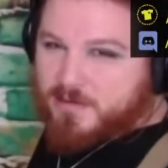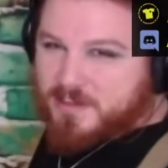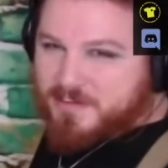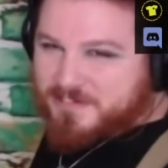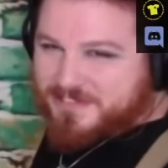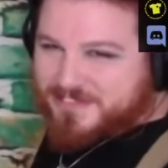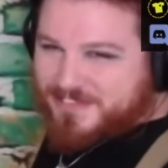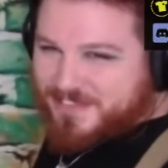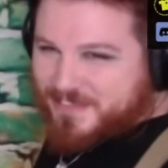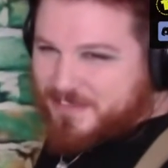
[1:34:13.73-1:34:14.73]
no,
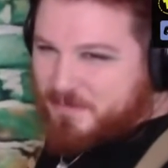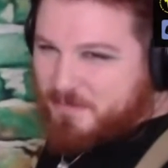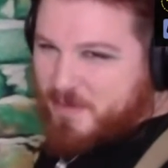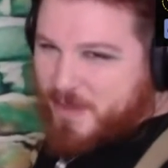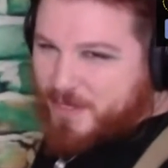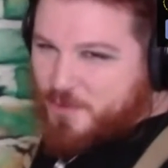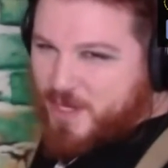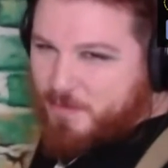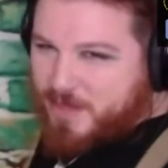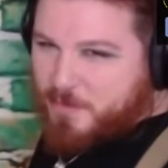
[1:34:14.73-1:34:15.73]
my
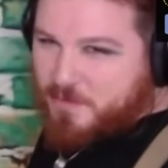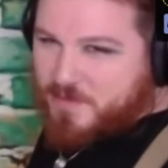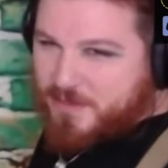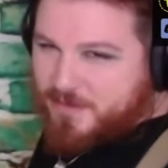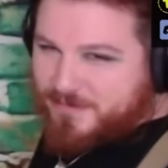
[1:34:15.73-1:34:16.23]
backdrop, I moved it.